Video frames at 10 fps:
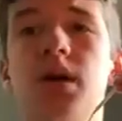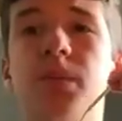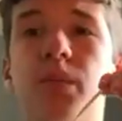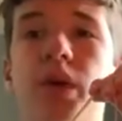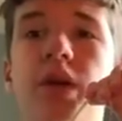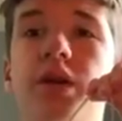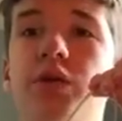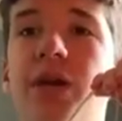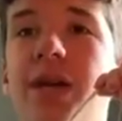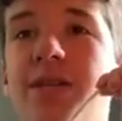Brand New
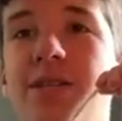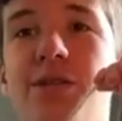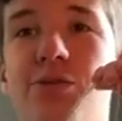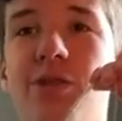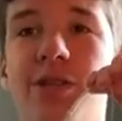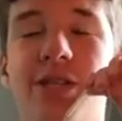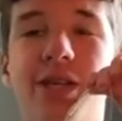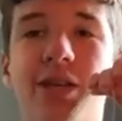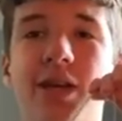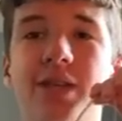Dance is really
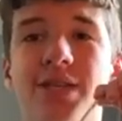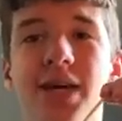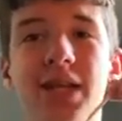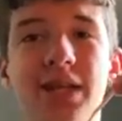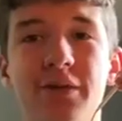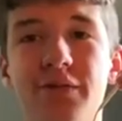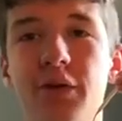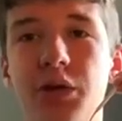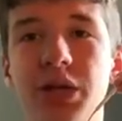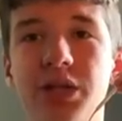silly. It's got the
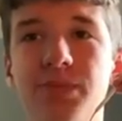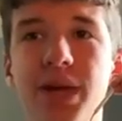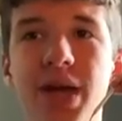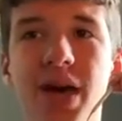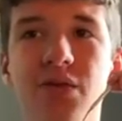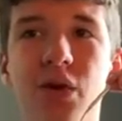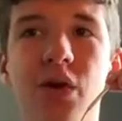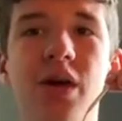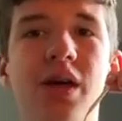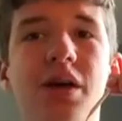funkiest beat ever,
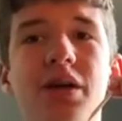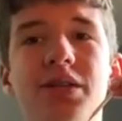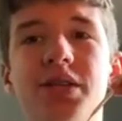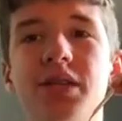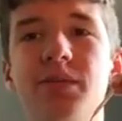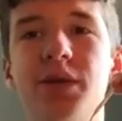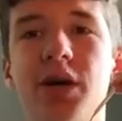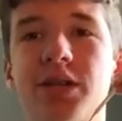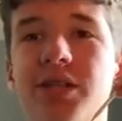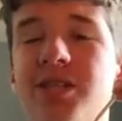and Slim
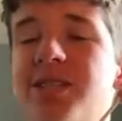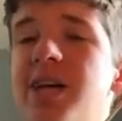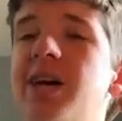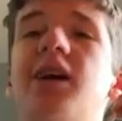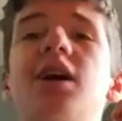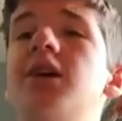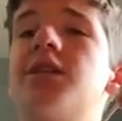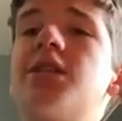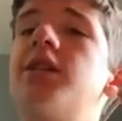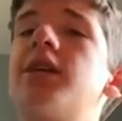talks in this
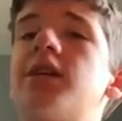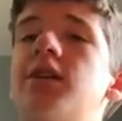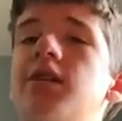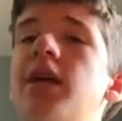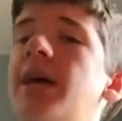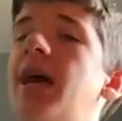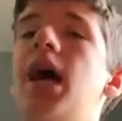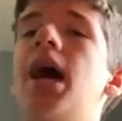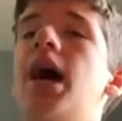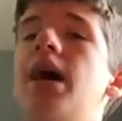slick,
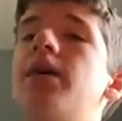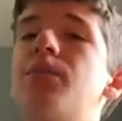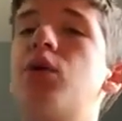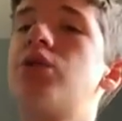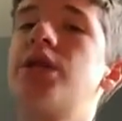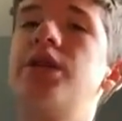high person